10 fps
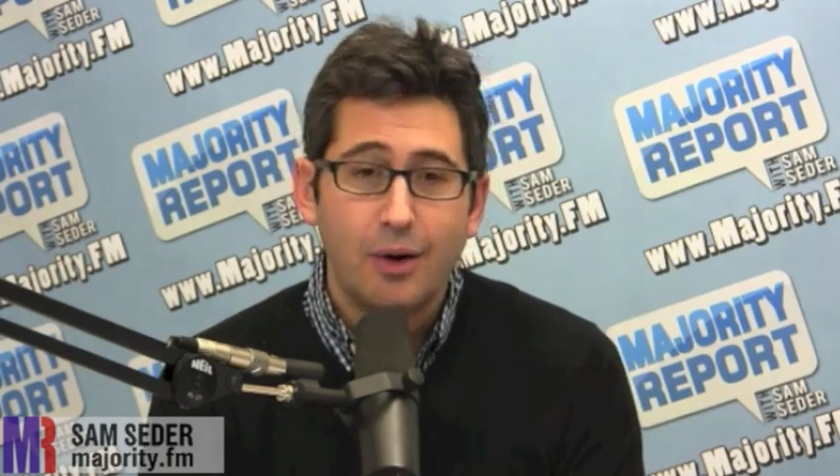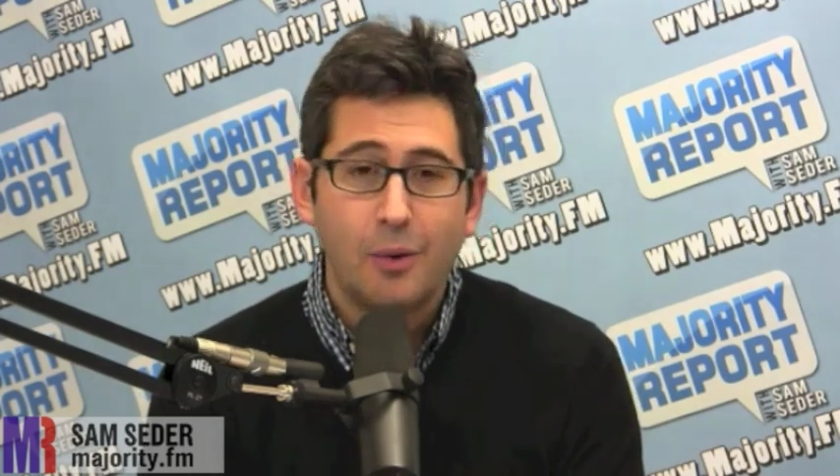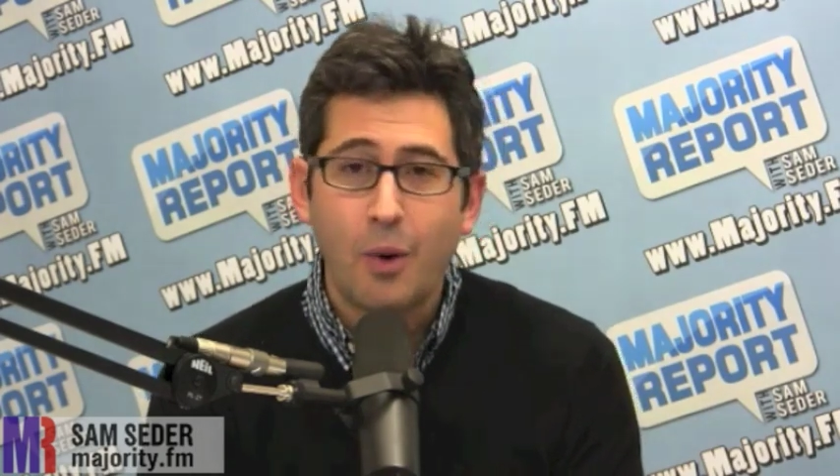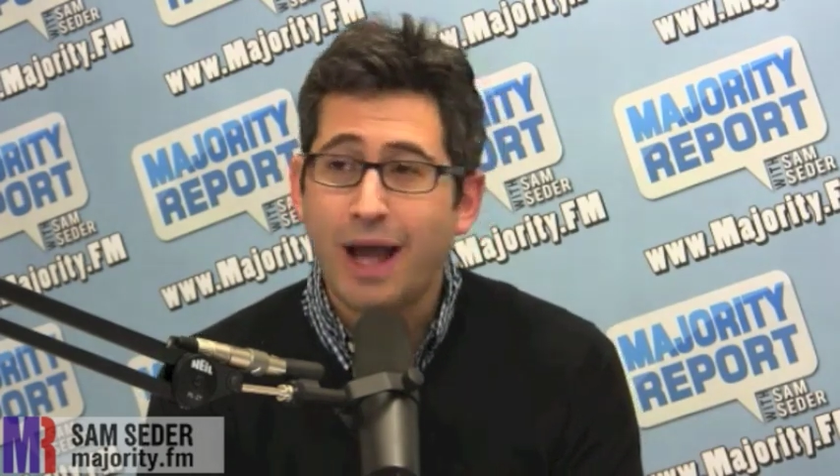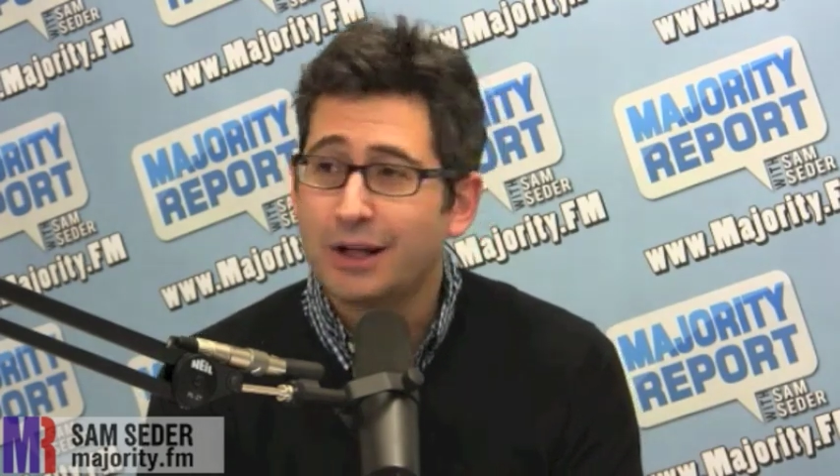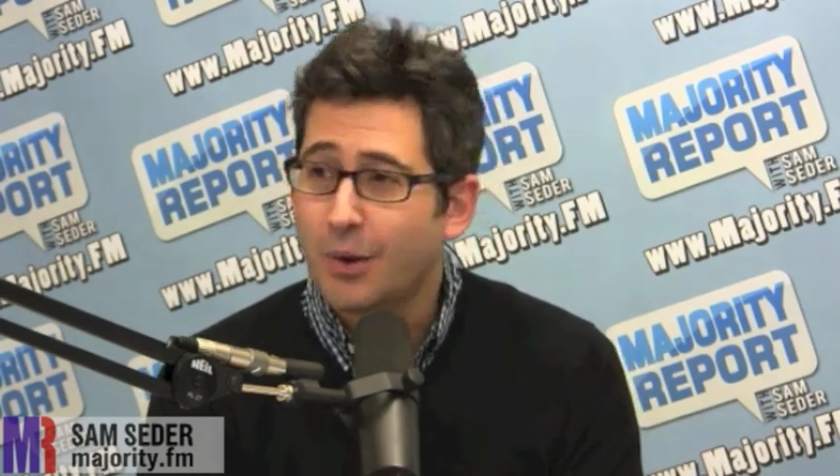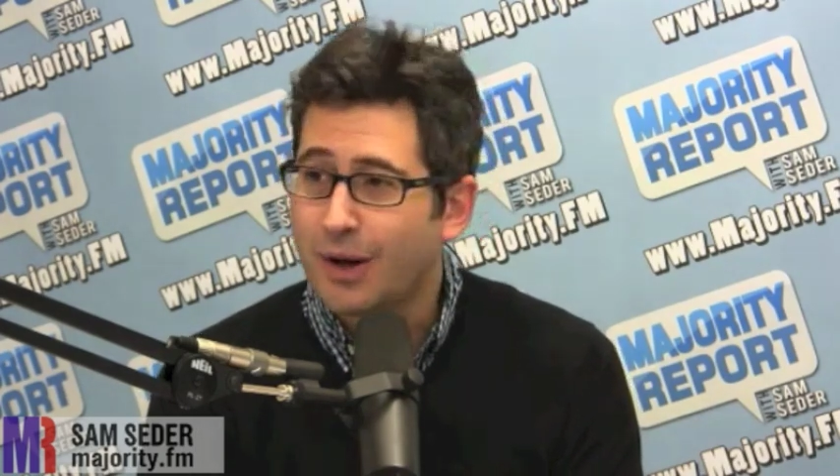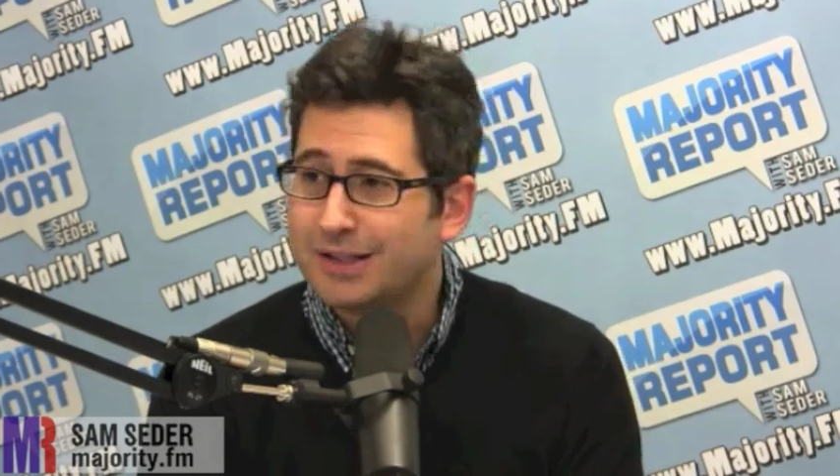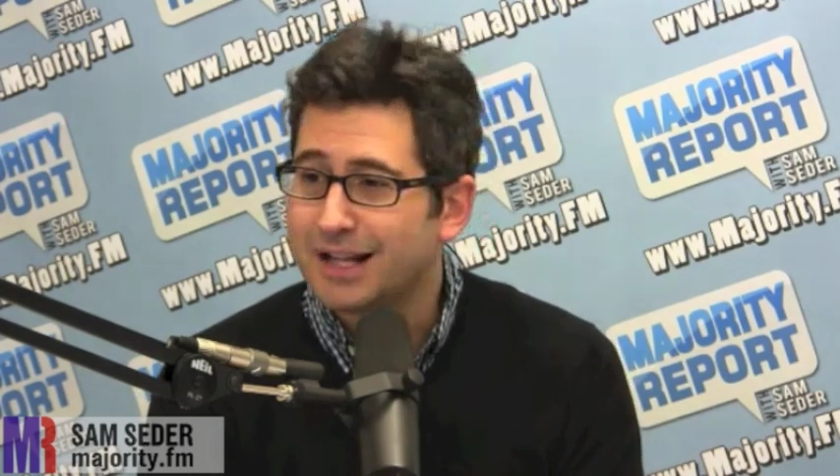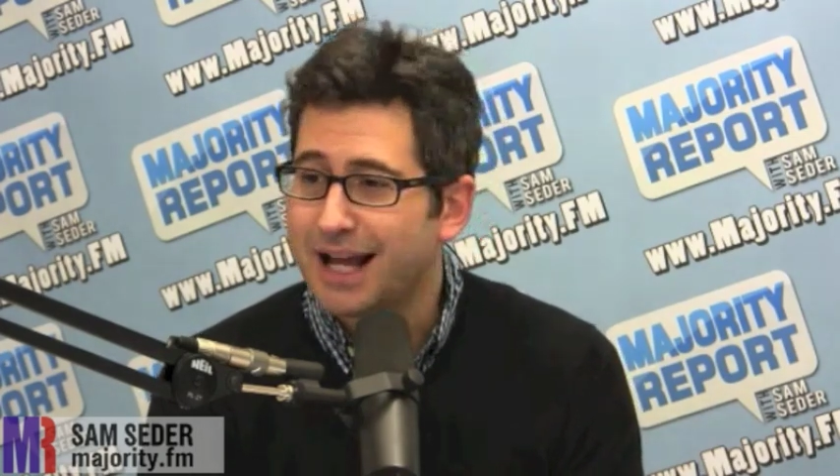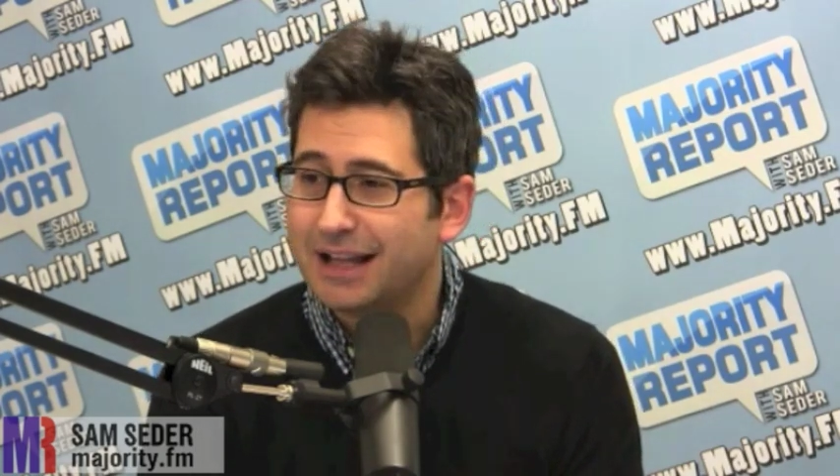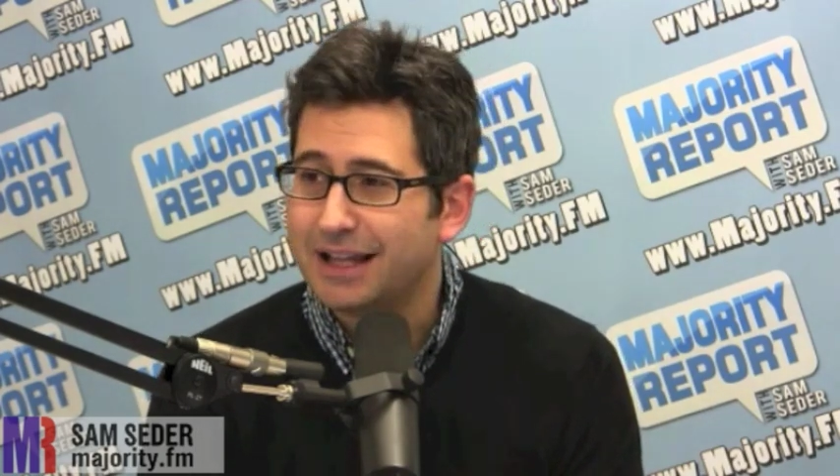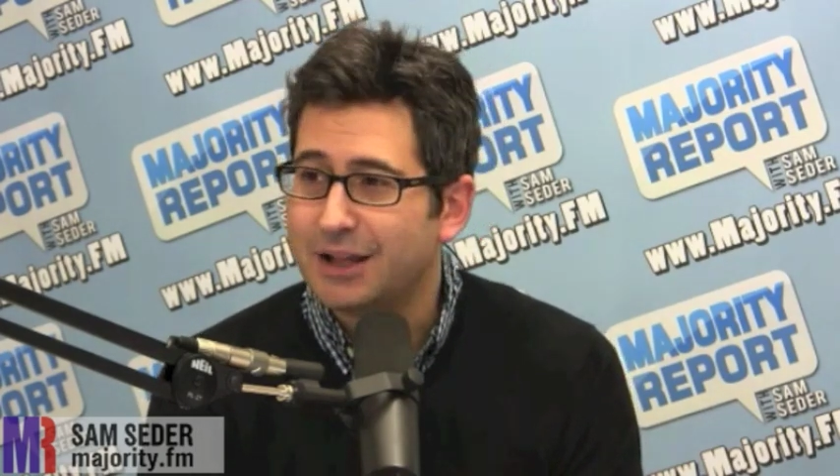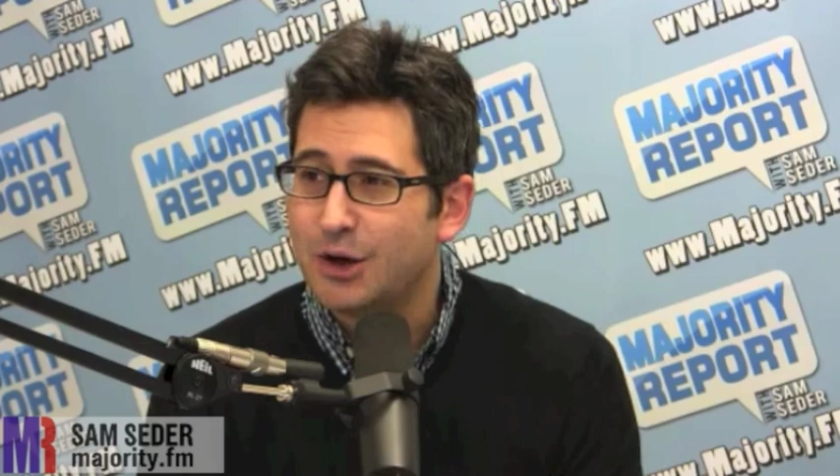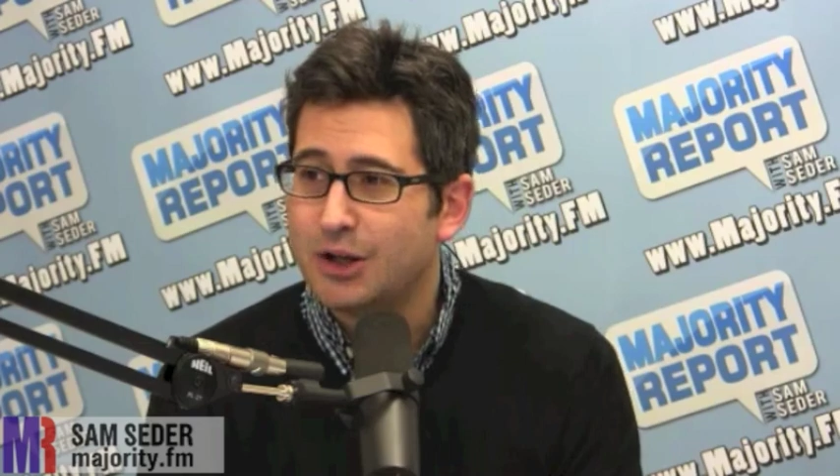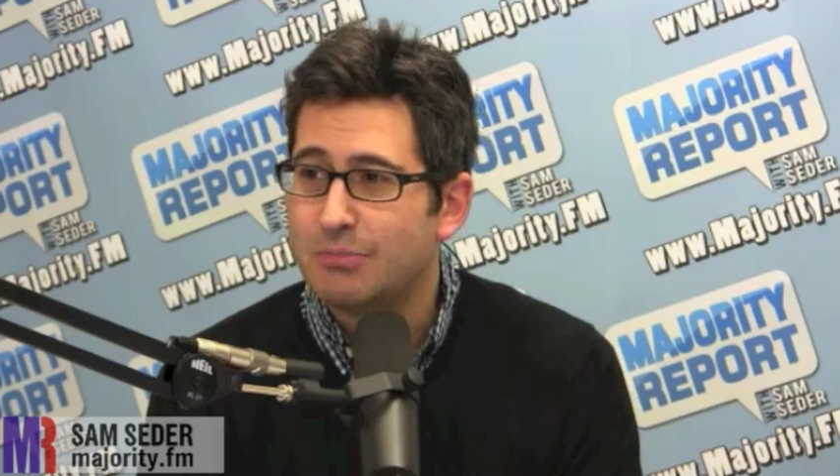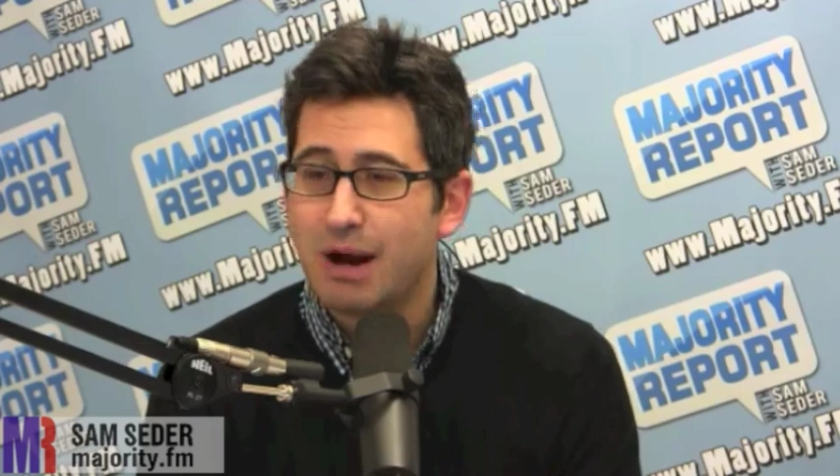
when, coincidentally, union